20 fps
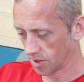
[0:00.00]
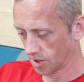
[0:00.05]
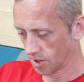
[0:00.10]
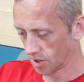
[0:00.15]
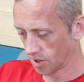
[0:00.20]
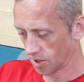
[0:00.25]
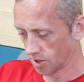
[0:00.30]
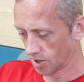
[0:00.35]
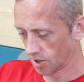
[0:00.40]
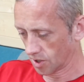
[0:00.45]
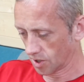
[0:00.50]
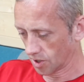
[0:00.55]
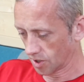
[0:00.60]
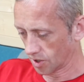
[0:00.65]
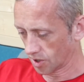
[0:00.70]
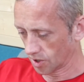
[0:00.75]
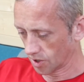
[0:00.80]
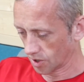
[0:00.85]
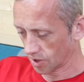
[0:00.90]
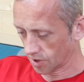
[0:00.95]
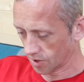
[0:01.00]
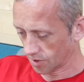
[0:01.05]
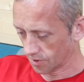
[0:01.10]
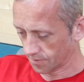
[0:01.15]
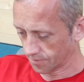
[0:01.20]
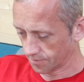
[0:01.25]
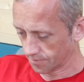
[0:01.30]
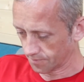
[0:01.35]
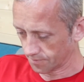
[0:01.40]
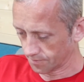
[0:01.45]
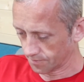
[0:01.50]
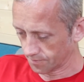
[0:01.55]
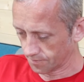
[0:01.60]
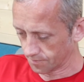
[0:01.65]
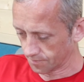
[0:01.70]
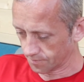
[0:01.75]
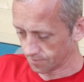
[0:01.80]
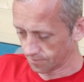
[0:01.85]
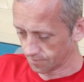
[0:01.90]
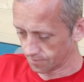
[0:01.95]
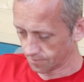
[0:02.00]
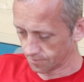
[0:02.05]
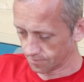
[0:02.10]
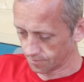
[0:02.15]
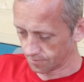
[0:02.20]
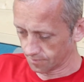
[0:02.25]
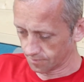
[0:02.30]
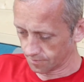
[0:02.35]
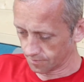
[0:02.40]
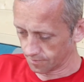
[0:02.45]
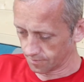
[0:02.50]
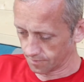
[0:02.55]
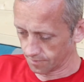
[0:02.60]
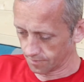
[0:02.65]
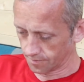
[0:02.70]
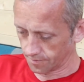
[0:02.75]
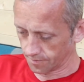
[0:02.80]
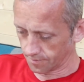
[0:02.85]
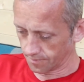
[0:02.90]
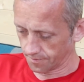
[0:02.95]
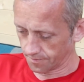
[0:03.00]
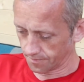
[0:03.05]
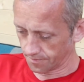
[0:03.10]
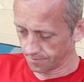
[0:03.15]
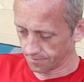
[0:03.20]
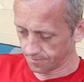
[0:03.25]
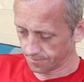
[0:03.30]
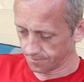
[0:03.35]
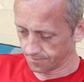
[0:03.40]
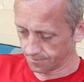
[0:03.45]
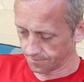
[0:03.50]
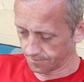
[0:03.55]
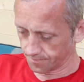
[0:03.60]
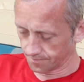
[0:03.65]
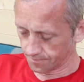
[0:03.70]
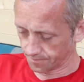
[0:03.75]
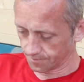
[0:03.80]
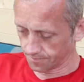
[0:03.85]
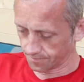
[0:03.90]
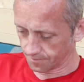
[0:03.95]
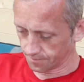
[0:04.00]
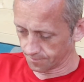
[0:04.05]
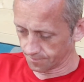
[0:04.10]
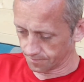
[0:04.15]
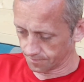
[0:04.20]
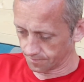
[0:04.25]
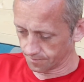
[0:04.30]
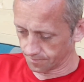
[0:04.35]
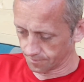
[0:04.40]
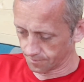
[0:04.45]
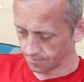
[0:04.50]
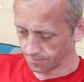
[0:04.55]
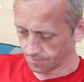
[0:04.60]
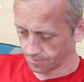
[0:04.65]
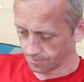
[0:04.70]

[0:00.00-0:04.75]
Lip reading: No one is speaking in this clip.